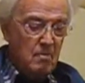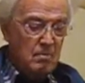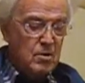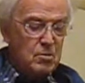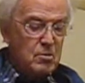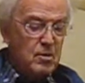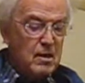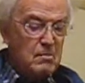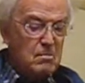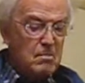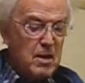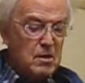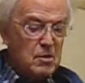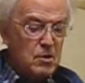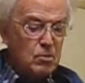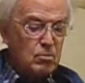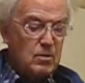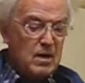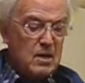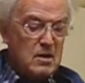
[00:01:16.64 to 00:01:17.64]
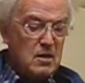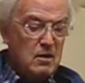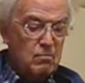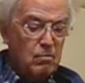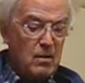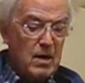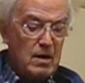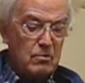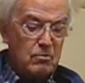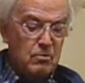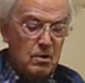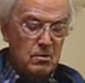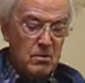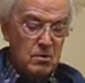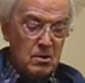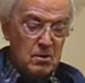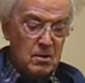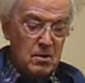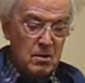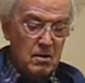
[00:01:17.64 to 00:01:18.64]
between meadowsweet and wild
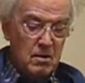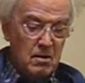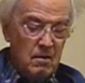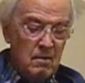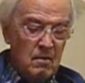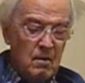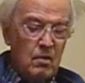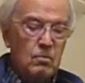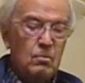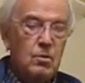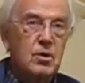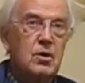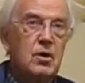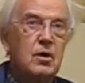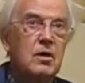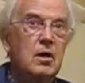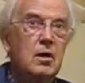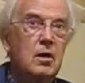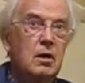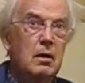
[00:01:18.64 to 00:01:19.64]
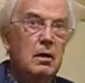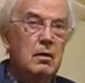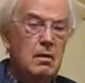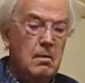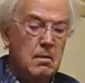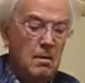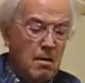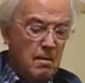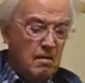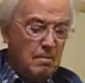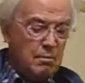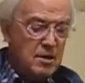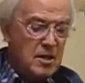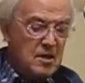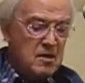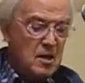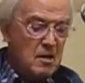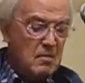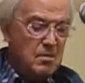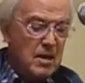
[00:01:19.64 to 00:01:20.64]
roses, with the girl
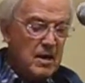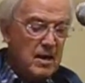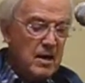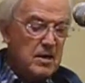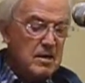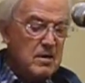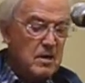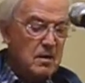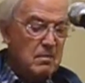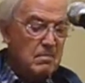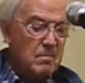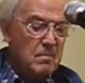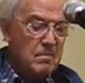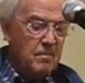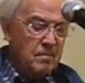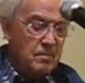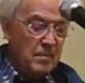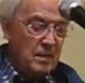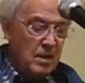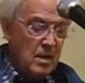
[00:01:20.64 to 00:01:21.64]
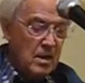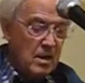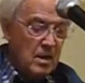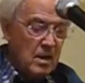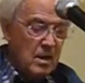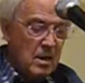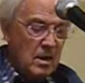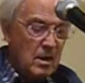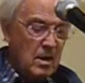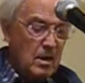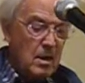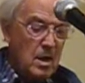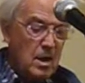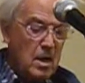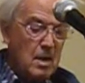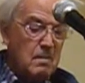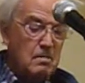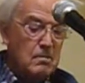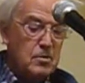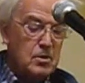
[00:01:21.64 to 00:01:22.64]
pressed in behind him, her
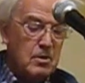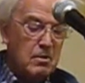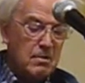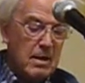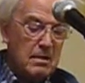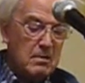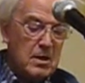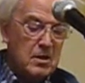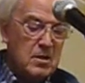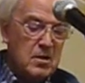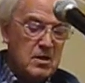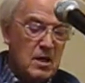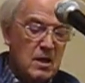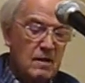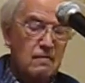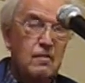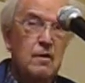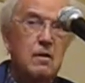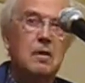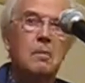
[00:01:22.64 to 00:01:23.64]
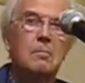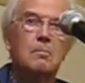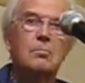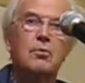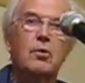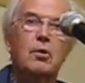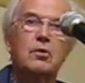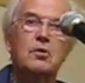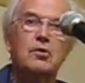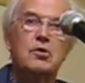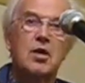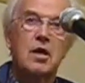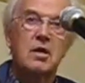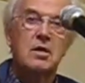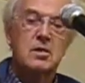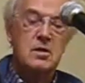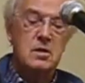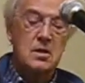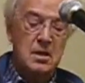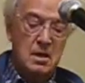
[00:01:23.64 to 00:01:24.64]
arms around his safe, broad
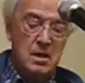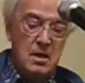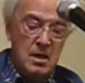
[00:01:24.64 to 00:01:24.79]
chest,